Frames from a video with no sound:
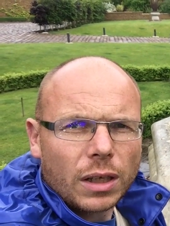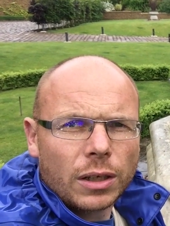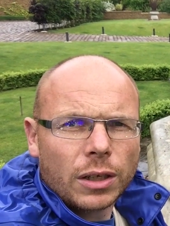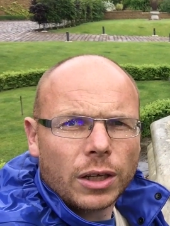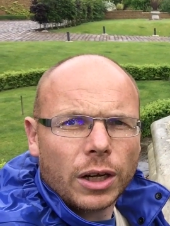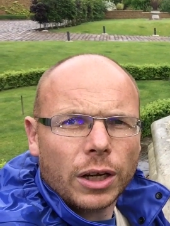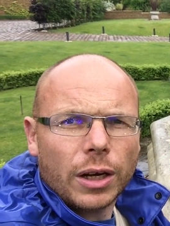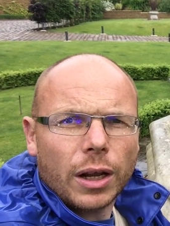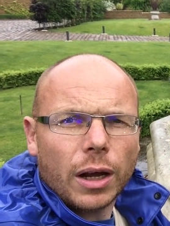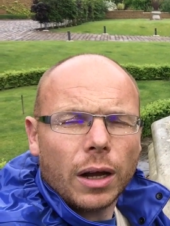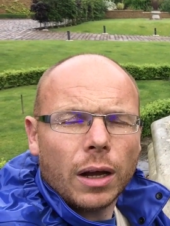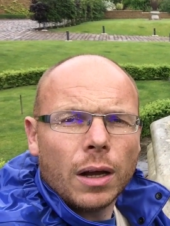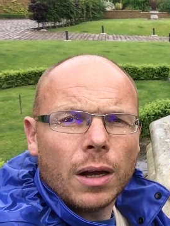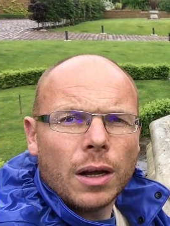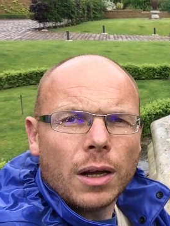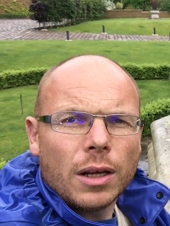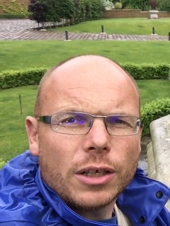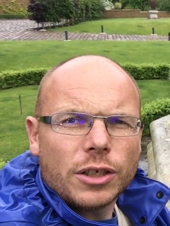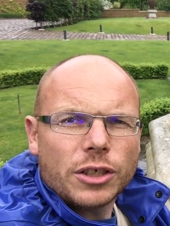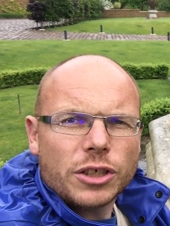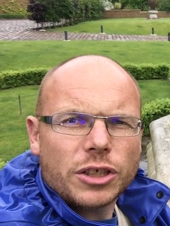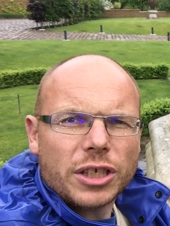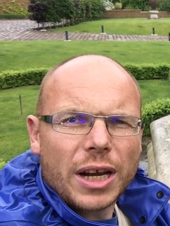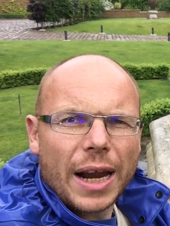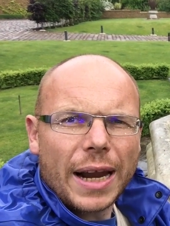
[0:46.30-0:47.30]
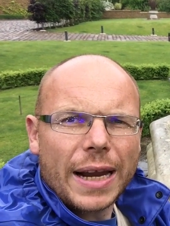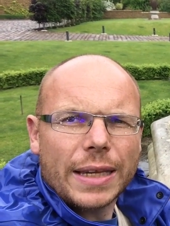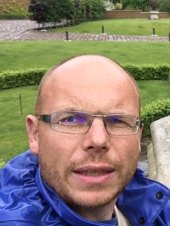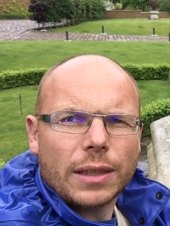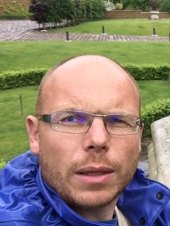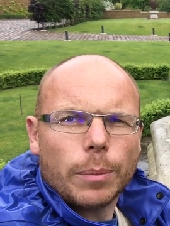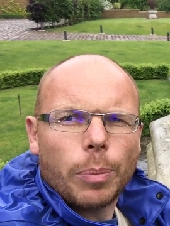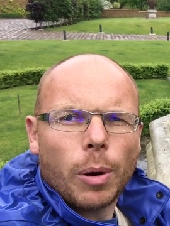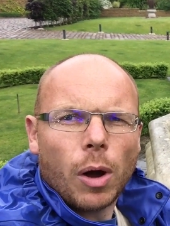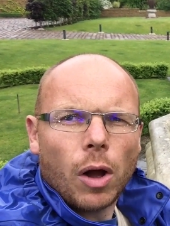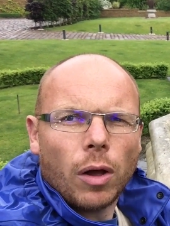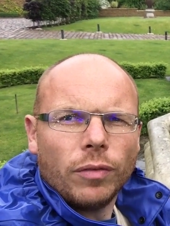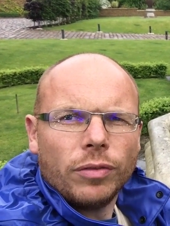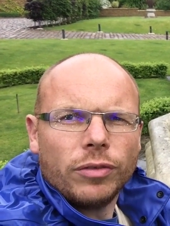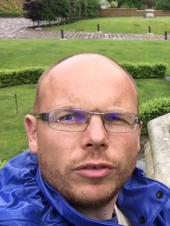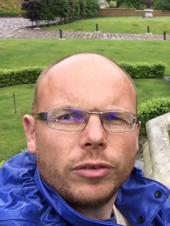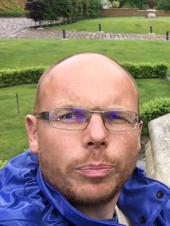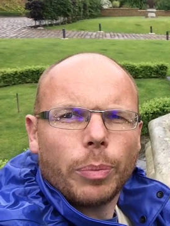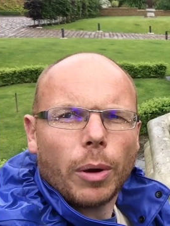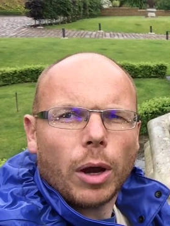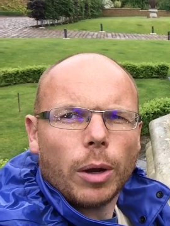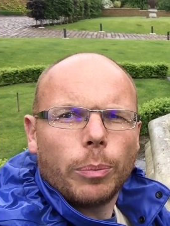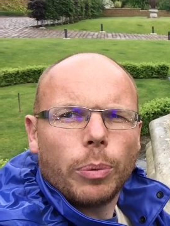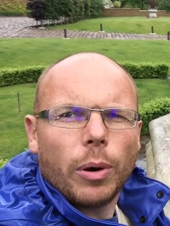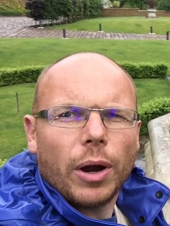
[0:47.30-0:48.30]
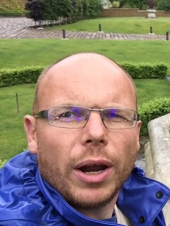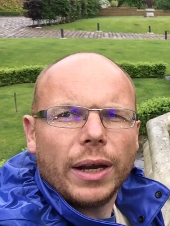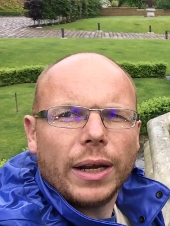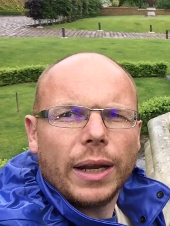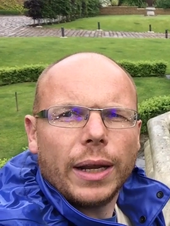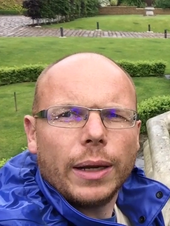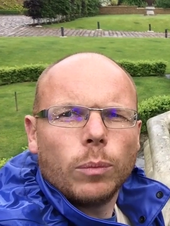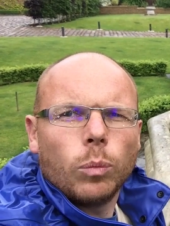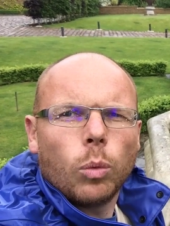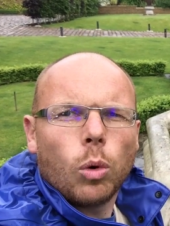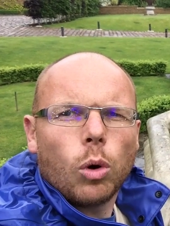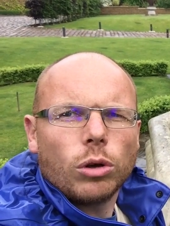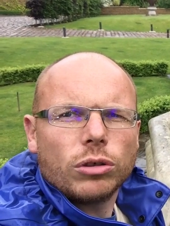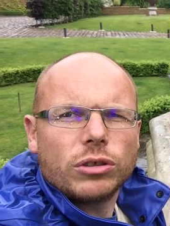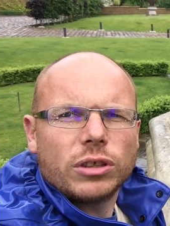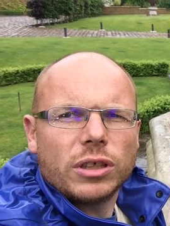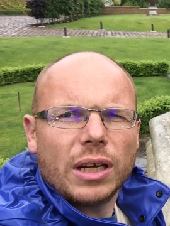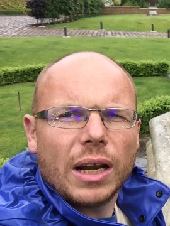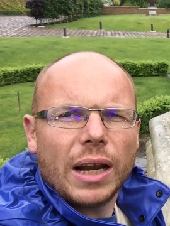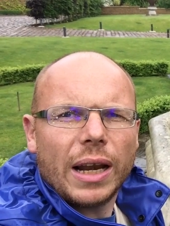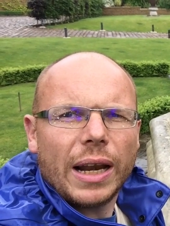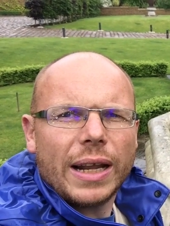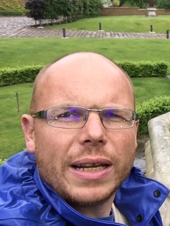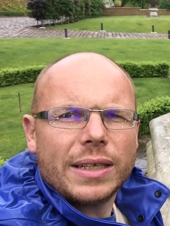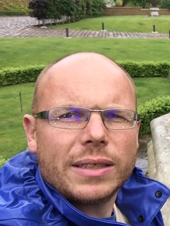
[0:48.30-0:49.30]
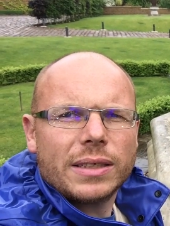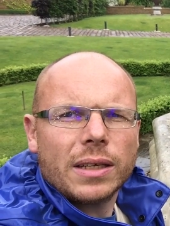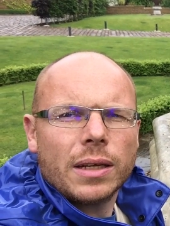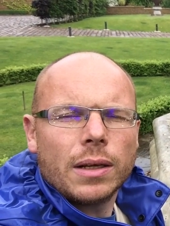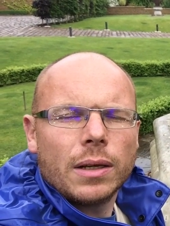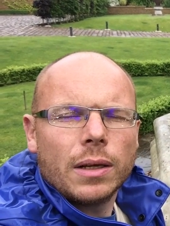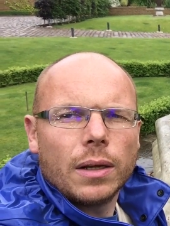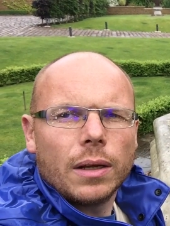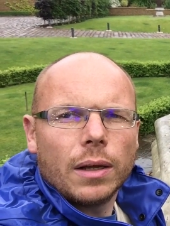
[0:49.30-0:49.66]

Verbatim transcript: gonna shade the pond by putting in water lilies.